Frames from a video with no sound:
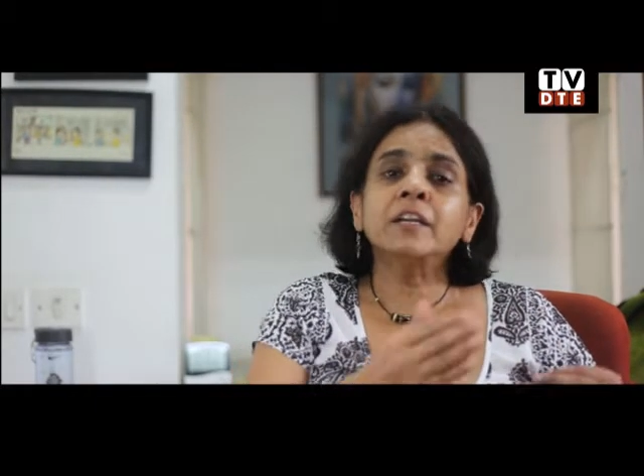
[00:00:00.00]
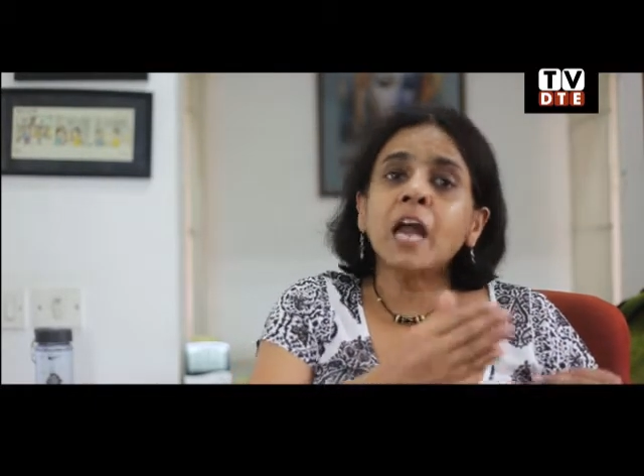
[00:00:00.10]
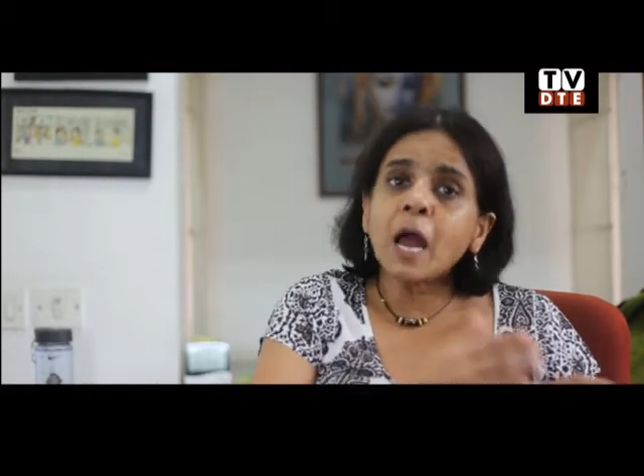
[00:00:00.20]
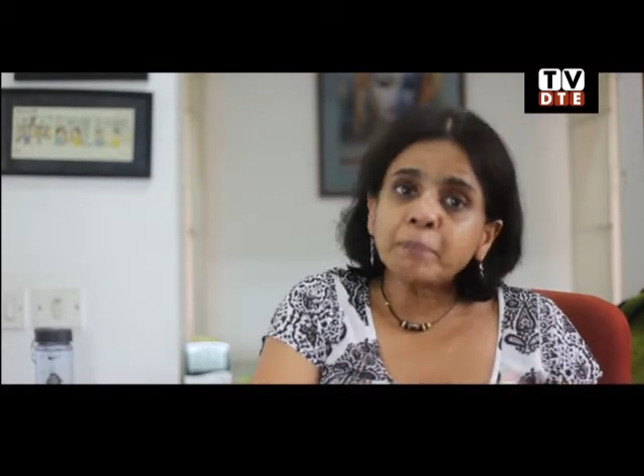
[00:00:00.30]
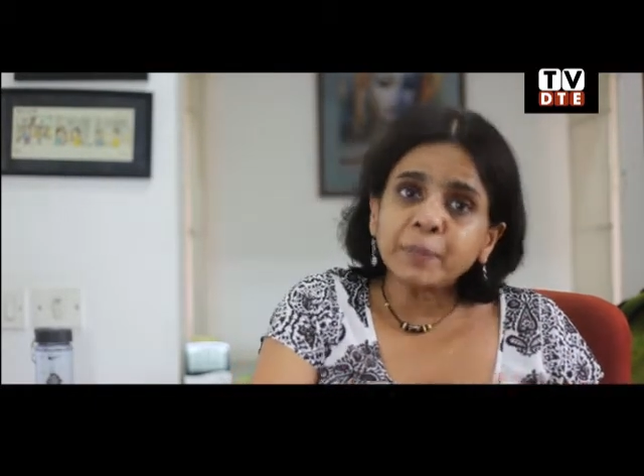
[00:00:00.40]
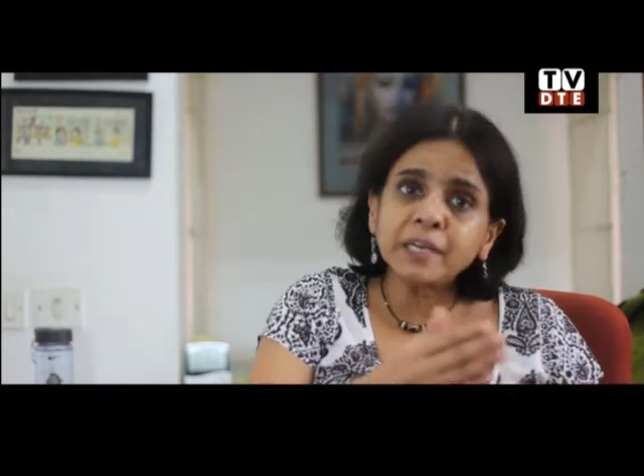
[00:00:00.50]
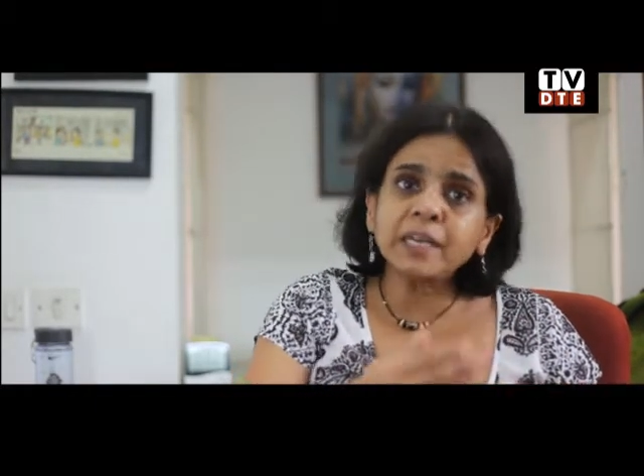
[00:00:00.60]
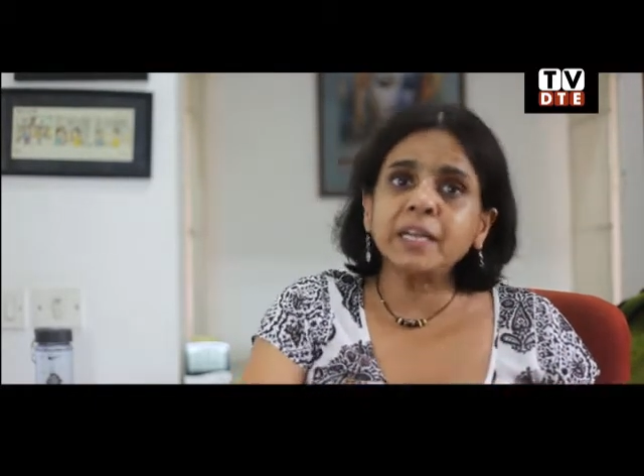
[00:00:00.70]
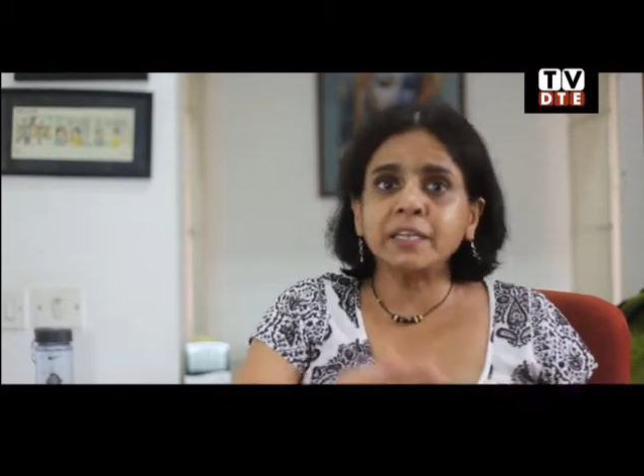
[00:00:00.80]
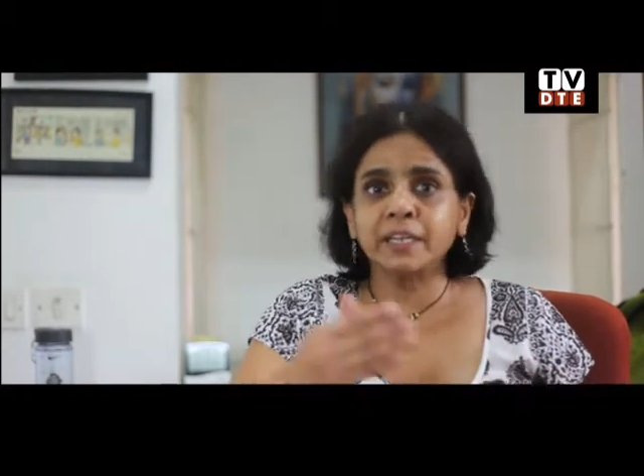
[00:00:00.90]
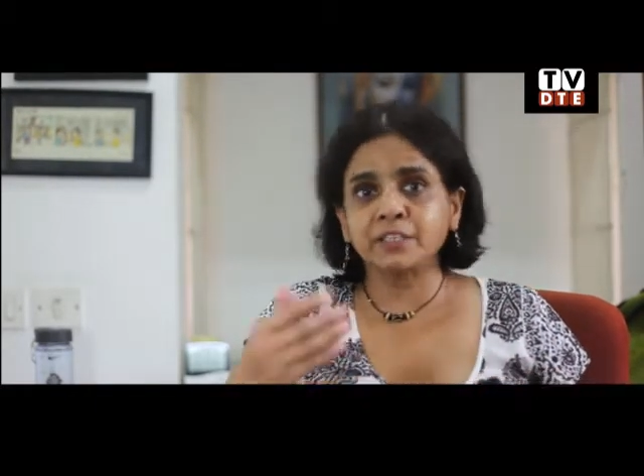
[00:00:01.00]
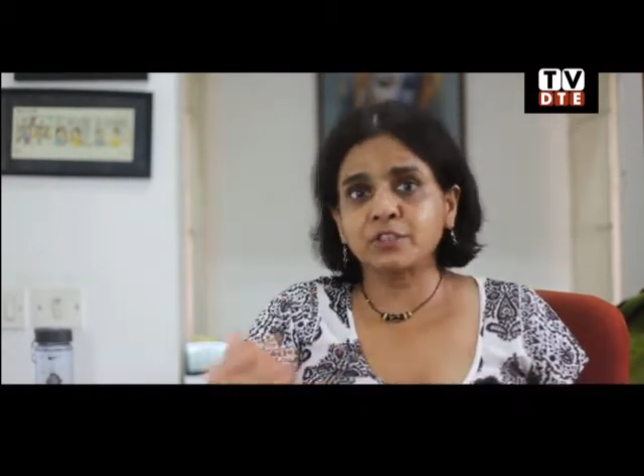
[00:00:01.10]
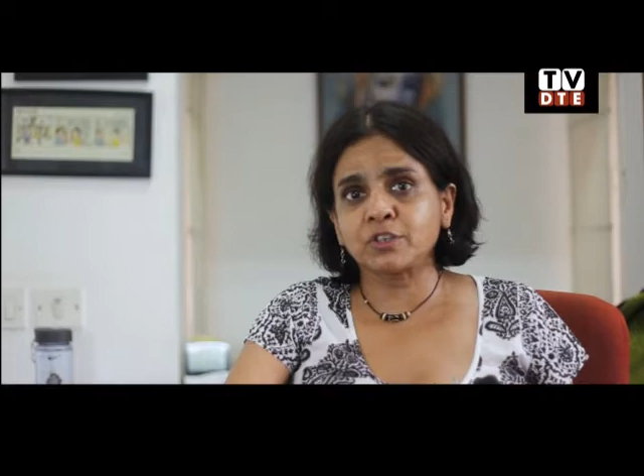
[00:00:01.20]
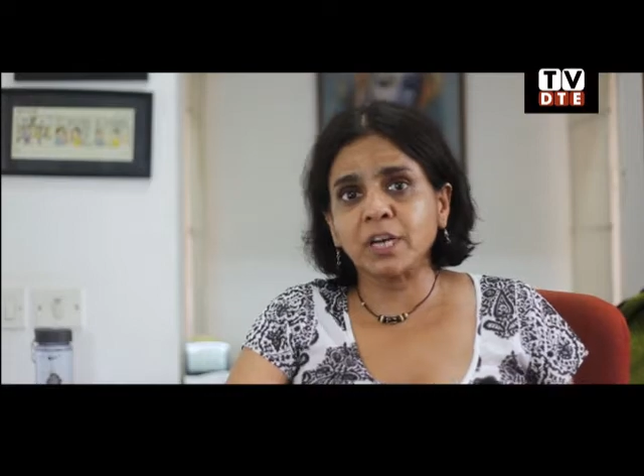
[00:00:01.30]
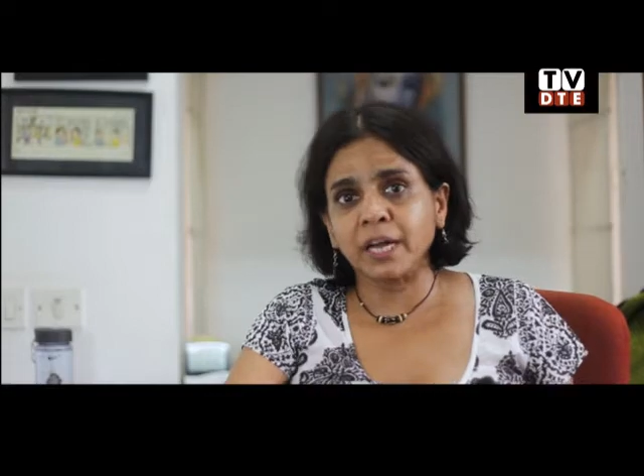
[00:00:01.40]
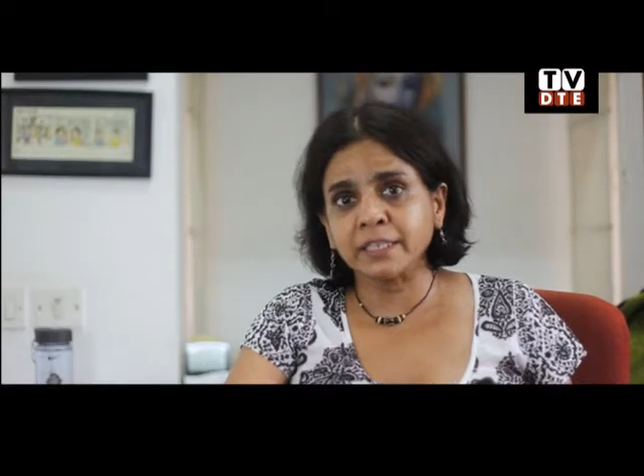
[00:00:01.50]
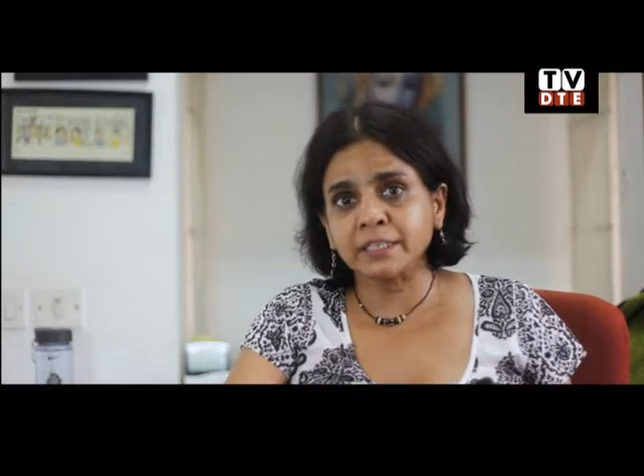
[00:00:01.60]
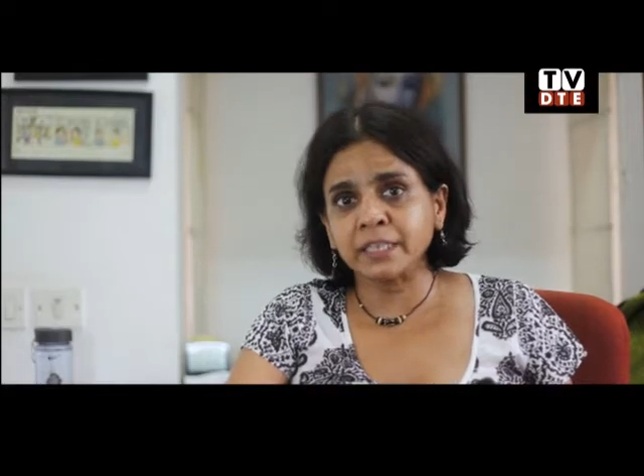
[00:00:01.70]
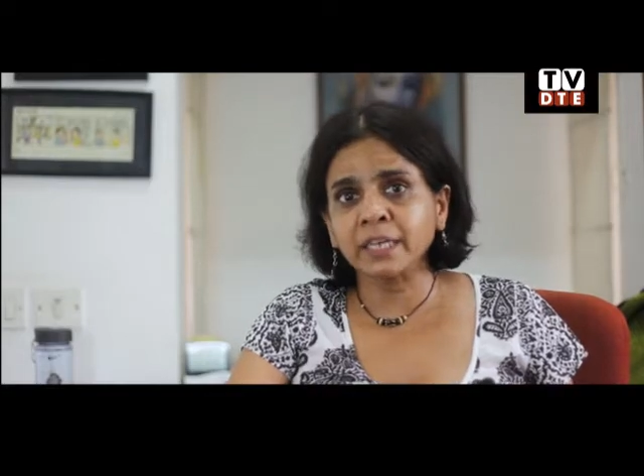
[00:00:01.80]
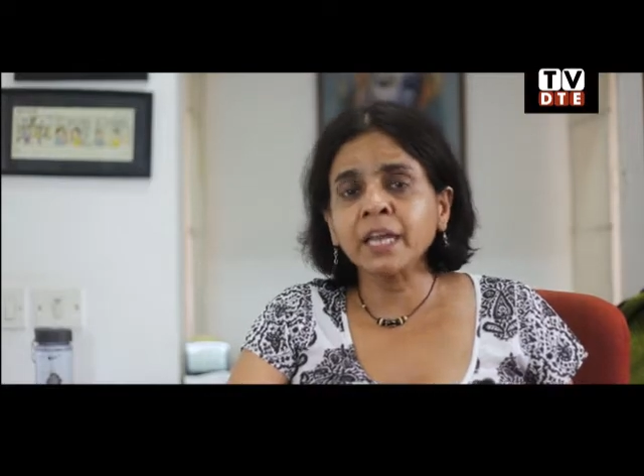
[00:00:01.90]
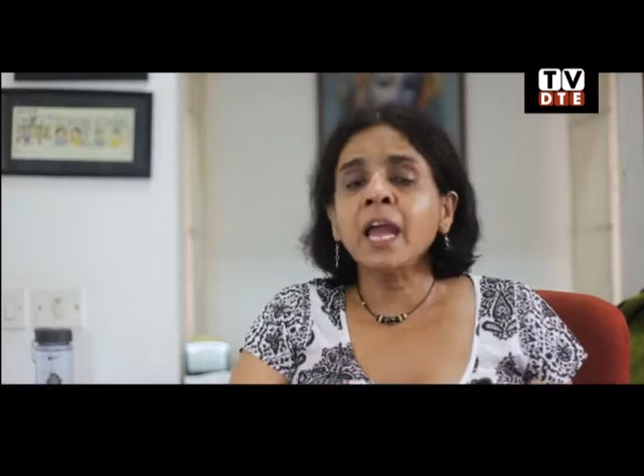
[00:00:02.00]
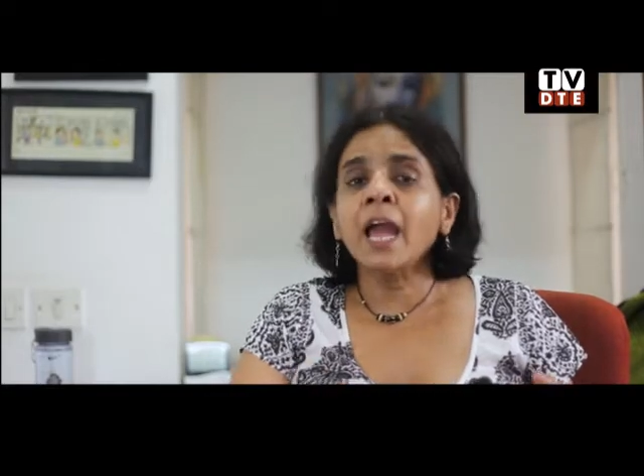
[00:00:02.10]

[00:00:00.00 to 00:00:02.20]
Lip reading: rapidly industrializing,